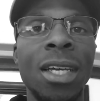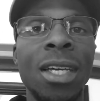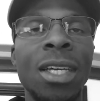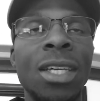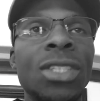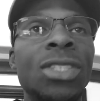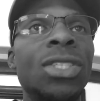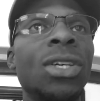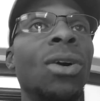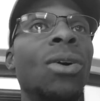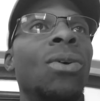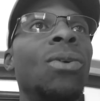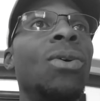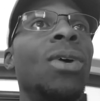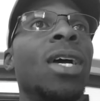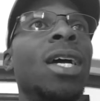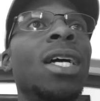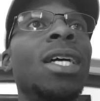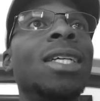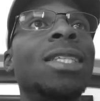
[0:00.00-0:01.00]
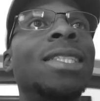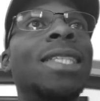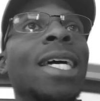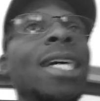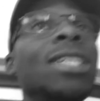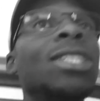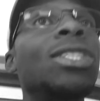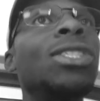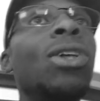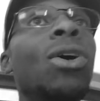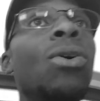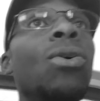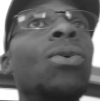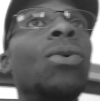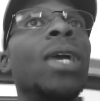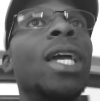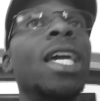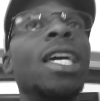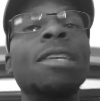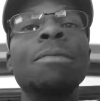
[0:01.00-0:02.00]
So there's
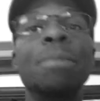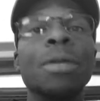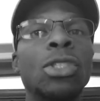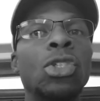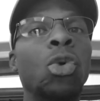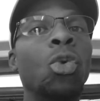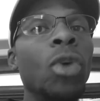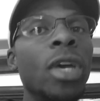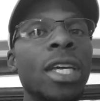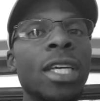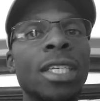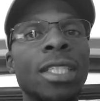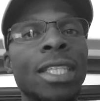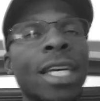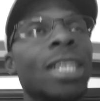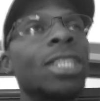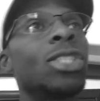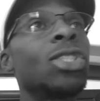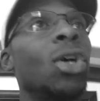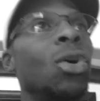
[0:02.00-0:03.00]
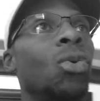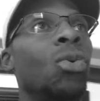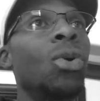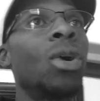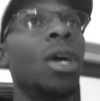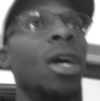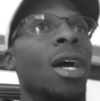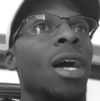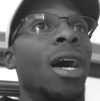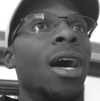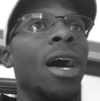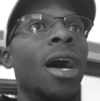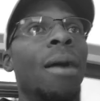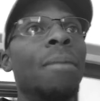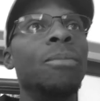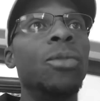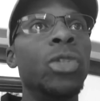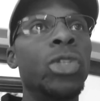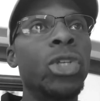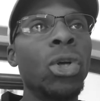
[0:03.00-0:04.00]
no in between. There's no
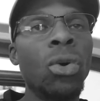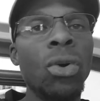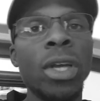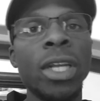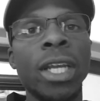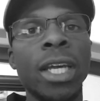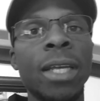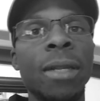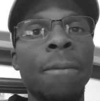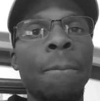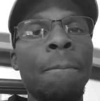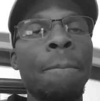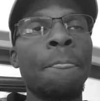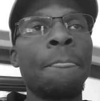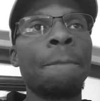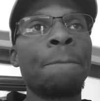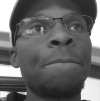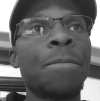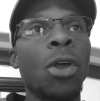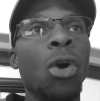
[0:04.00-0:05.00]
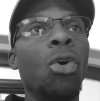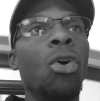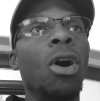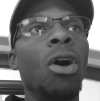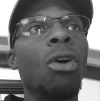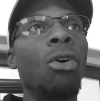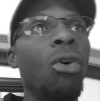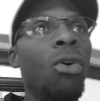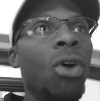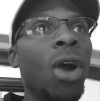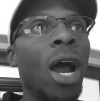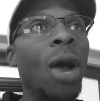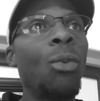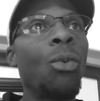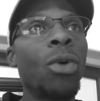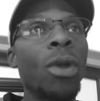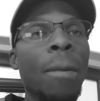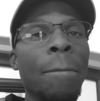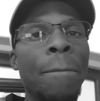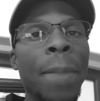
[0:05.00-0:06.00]
I'm doing it or I
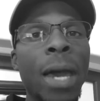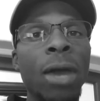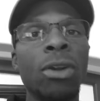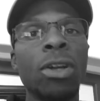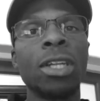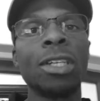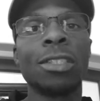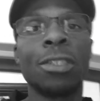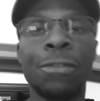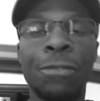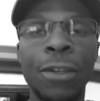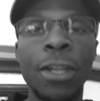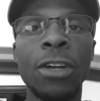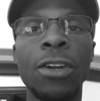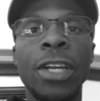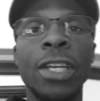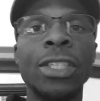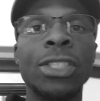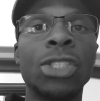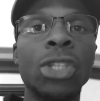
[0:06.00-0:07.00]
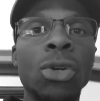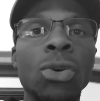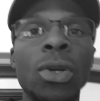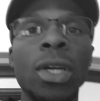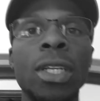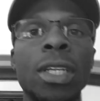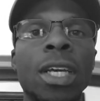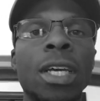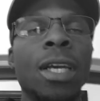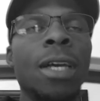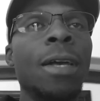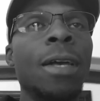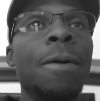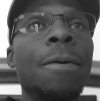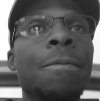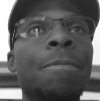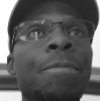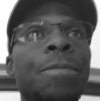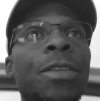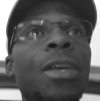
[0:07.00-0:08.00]
want to battle this fear and do it.
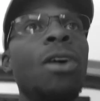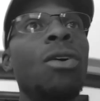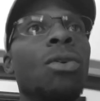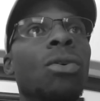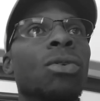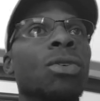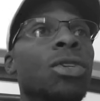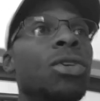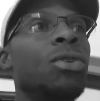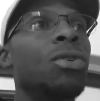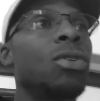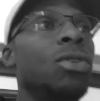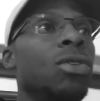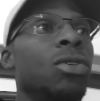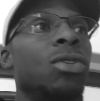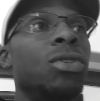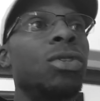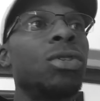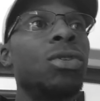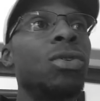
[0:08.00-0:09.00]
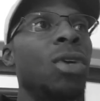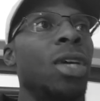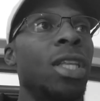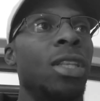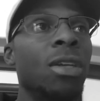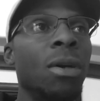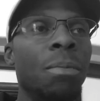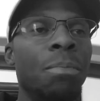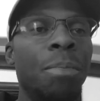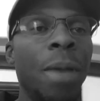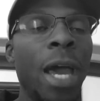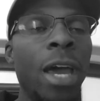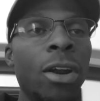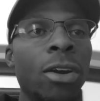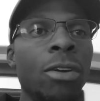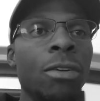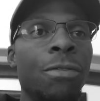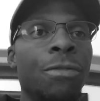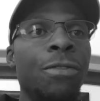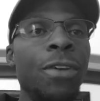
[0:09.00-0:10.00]
No, you either battle
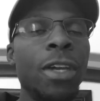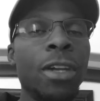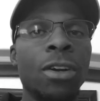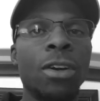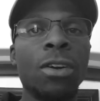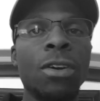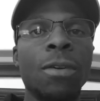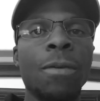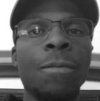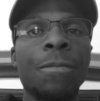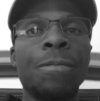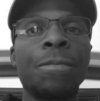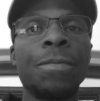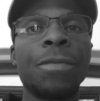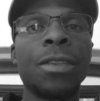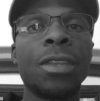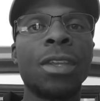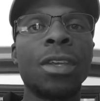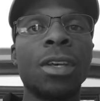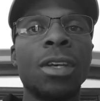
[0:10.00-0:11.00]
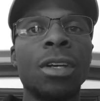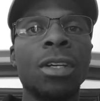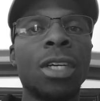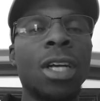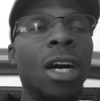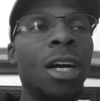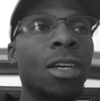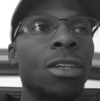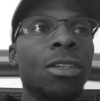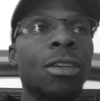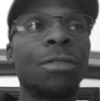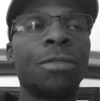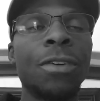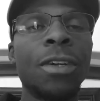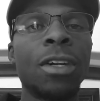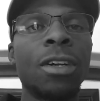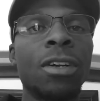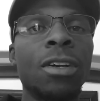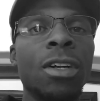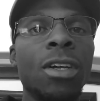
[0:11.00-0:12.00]
the fear, conquer the
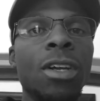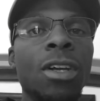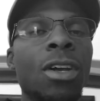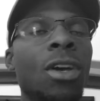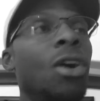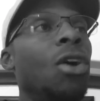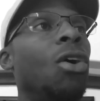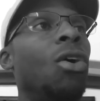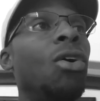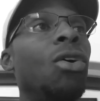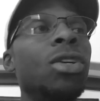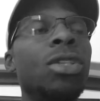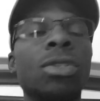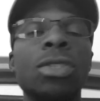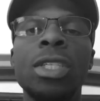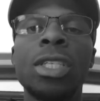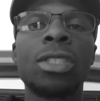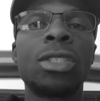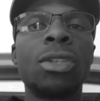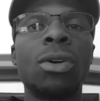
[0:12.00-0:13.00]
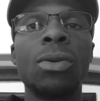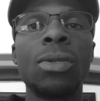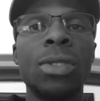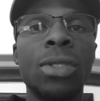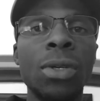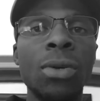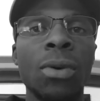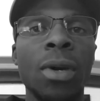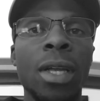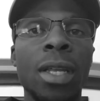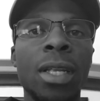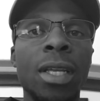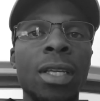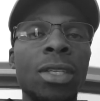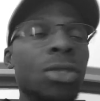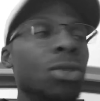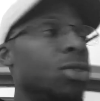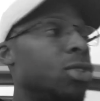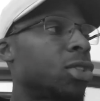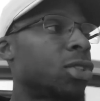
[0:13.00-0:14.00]
fear, or you just don't do it. And
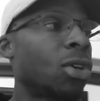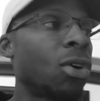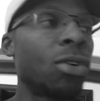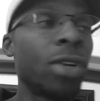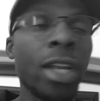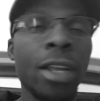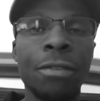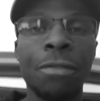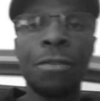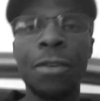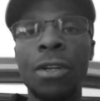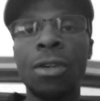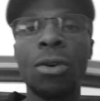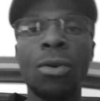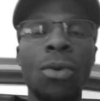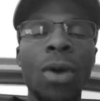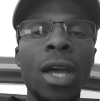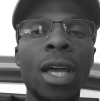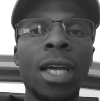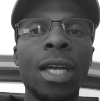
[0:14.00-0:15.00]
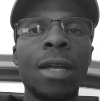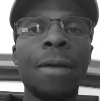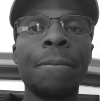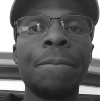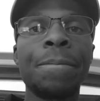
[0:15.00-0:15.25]
you stow that fear away.